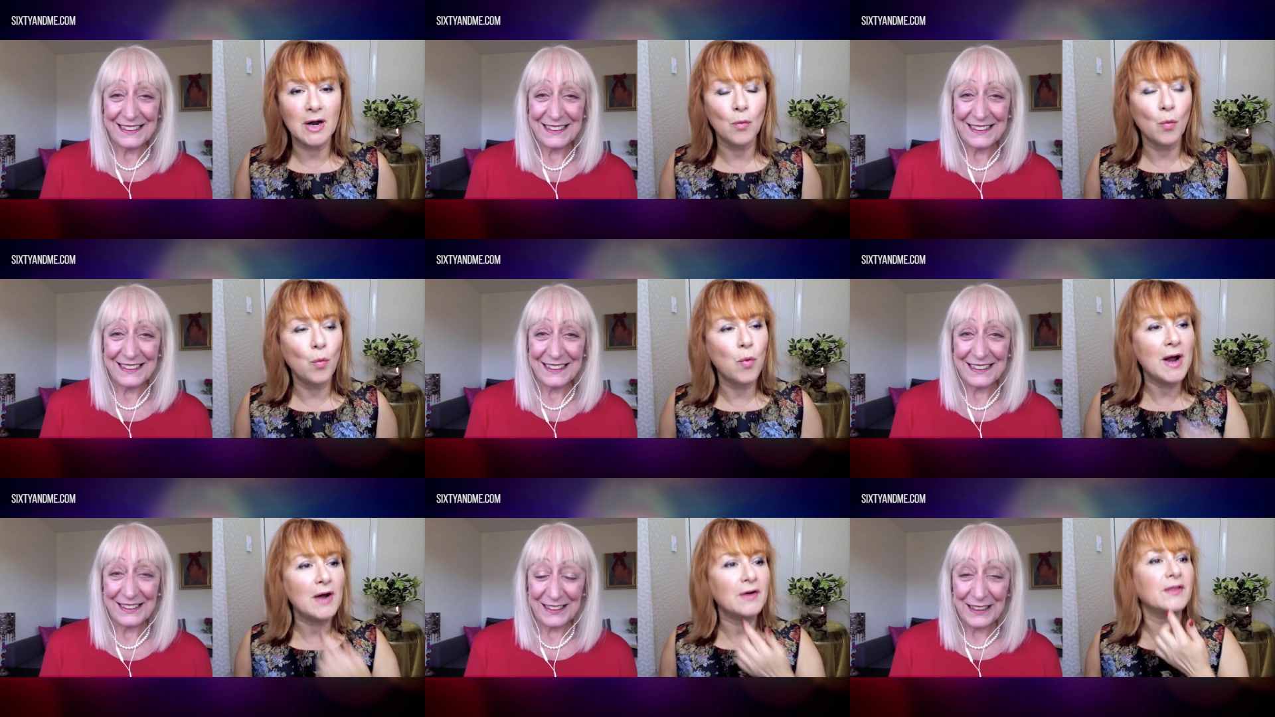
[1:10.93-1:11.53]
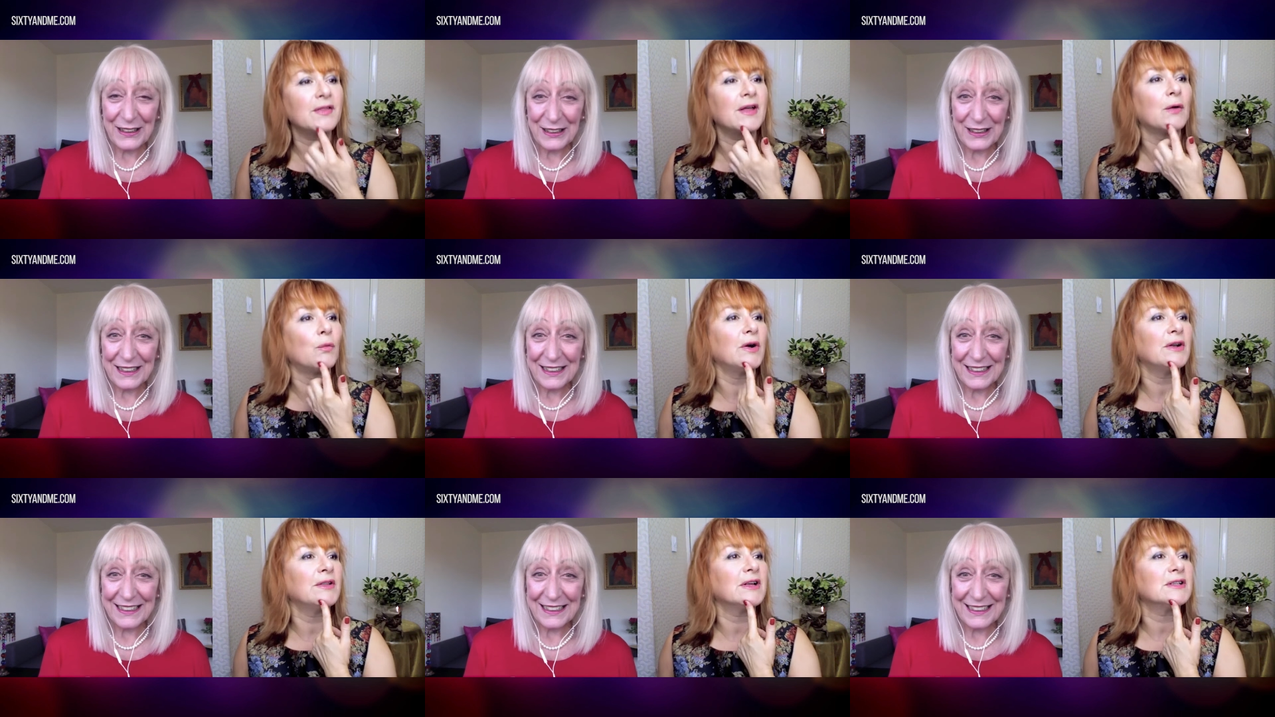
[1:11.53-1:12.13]
Speaker 1: and where did that
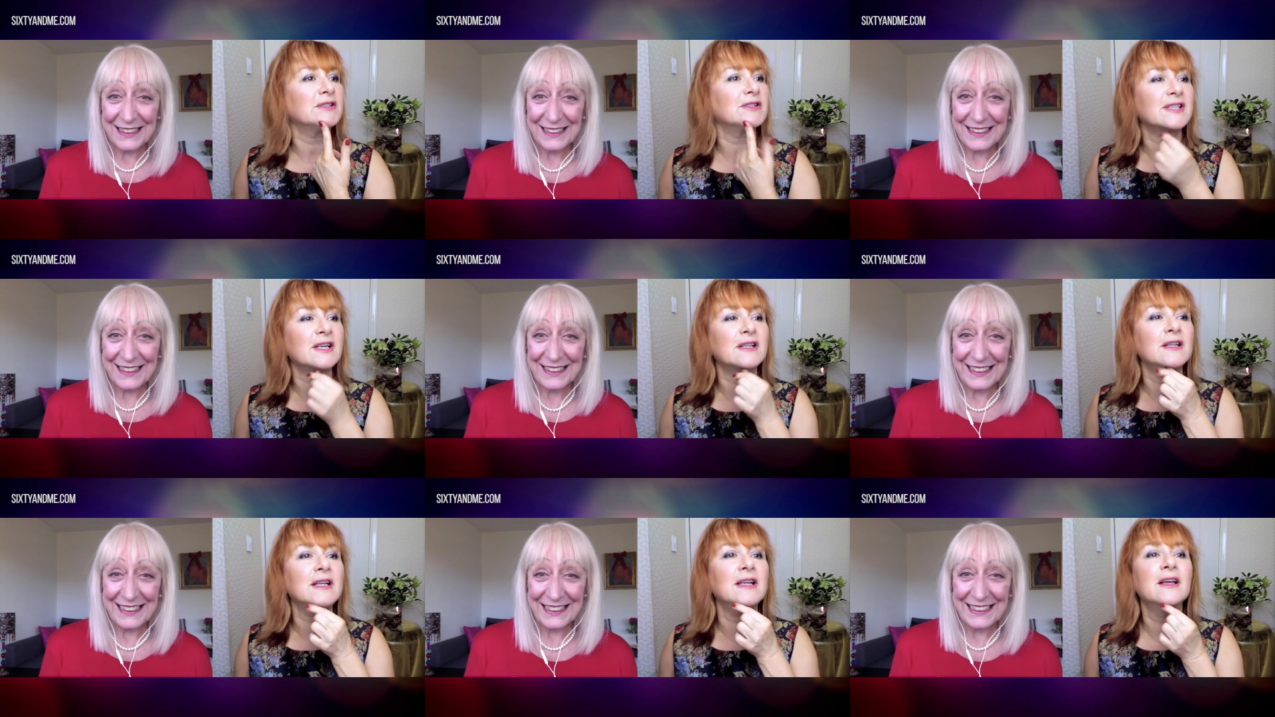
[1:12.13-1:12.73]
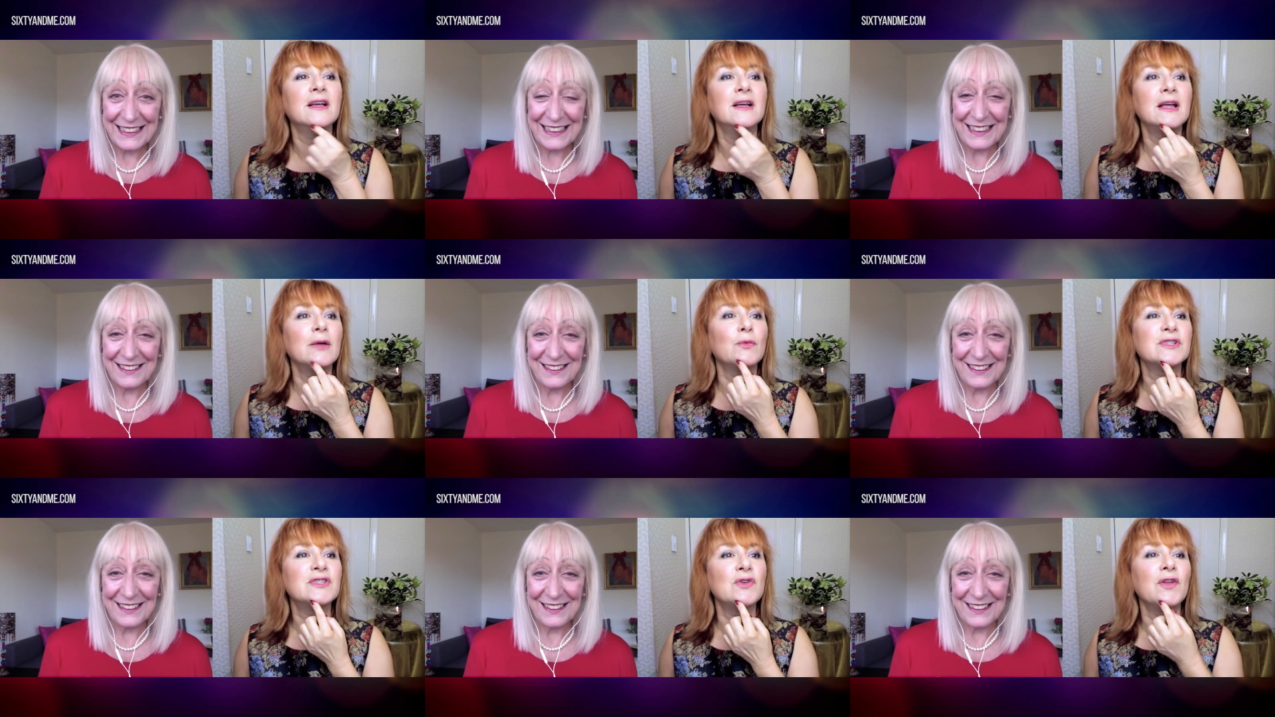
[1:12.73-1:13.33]
one that suddenly it
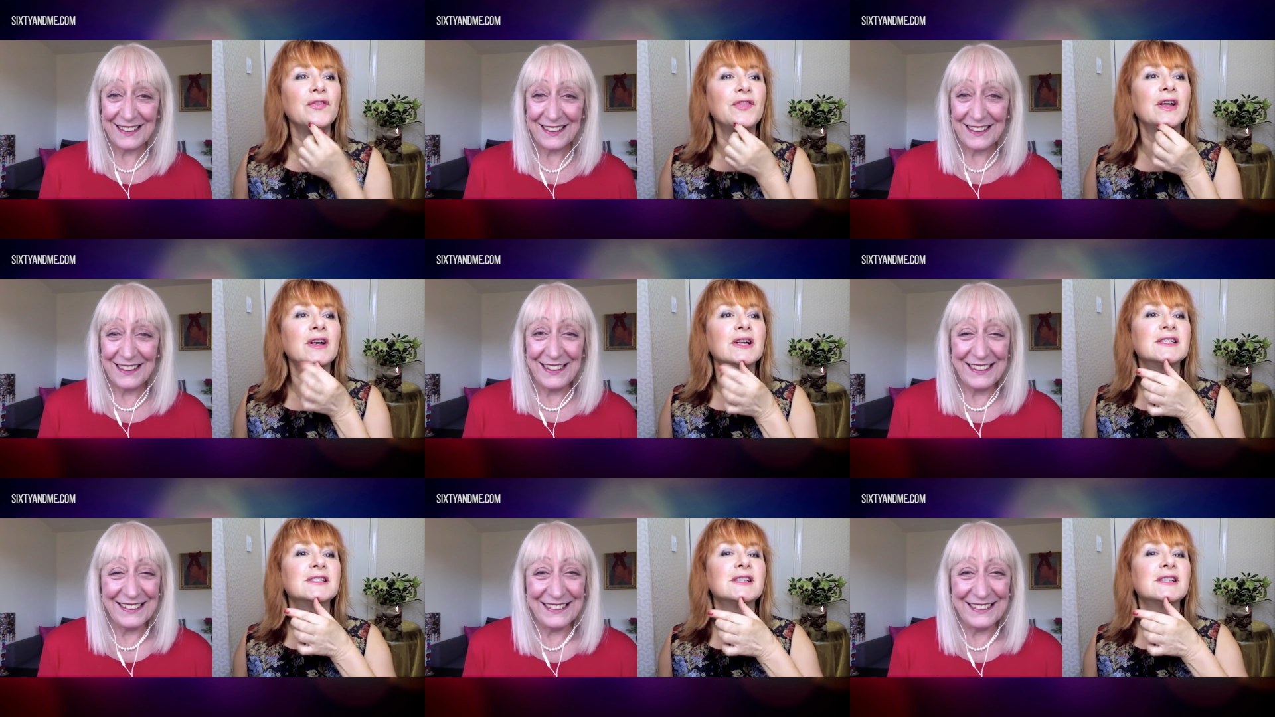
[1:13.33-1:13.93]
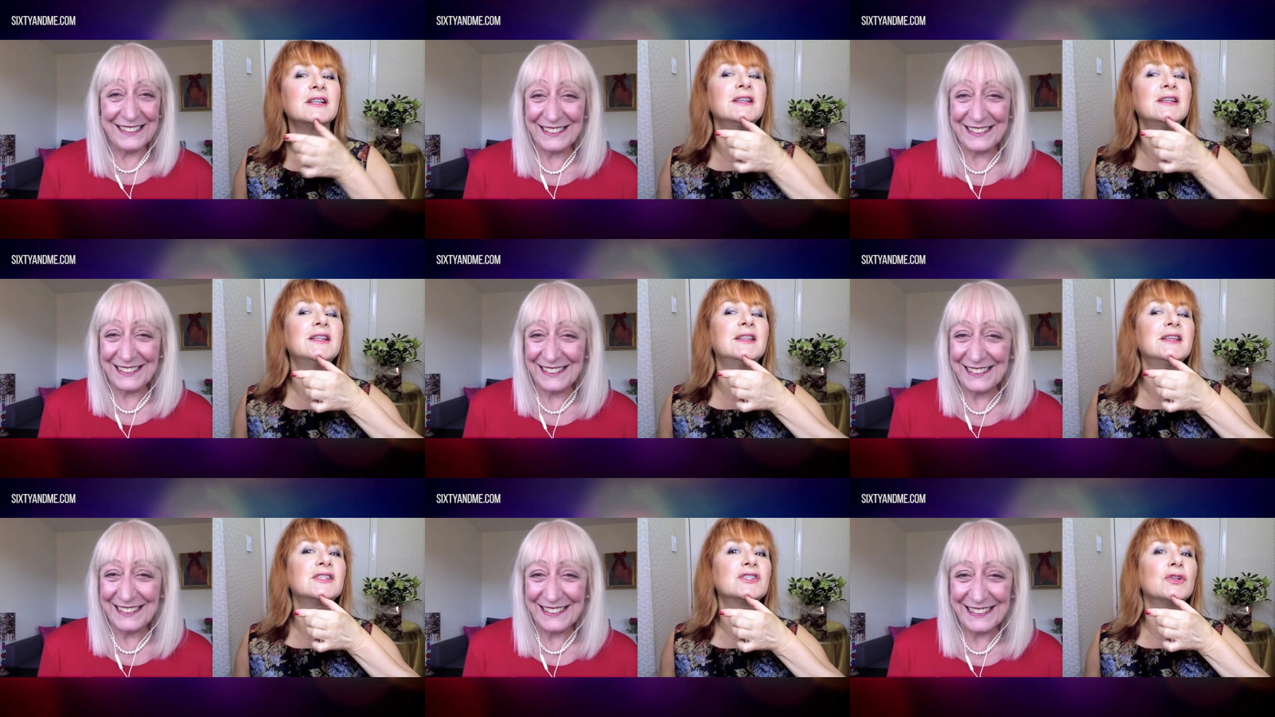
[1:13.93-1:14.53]
was not there and it's suddenly
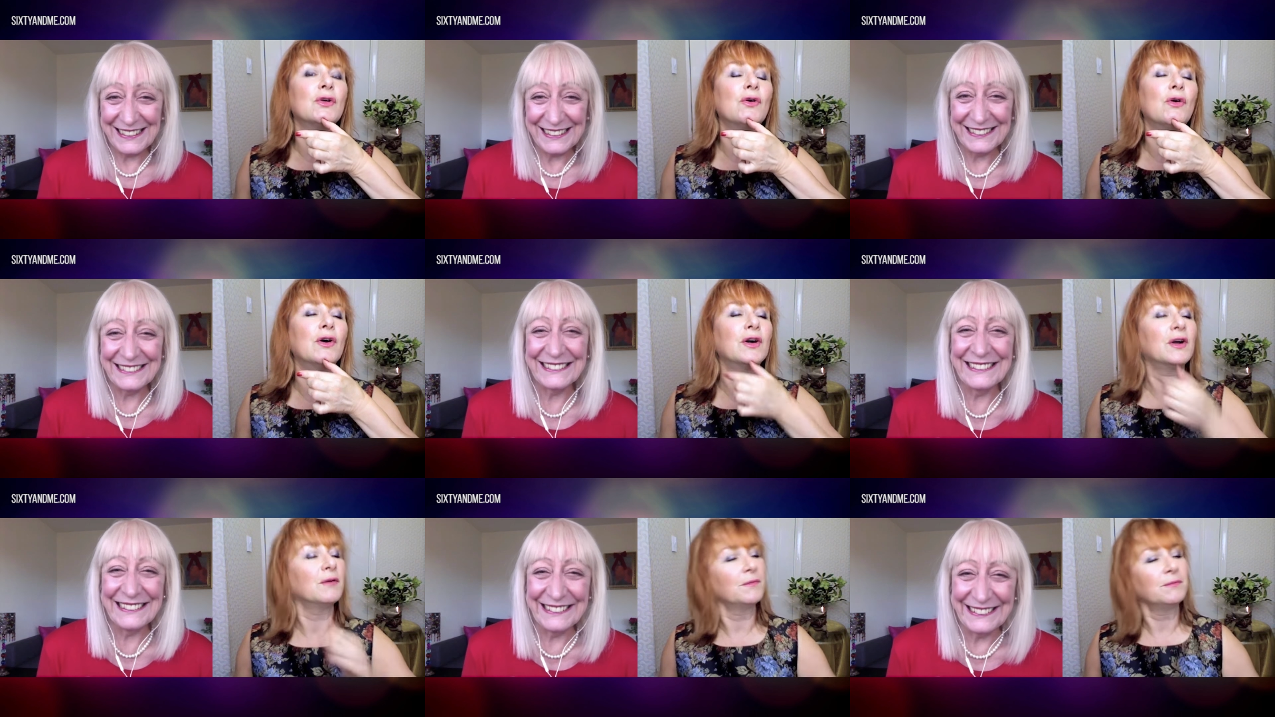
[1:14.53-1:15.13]
this long?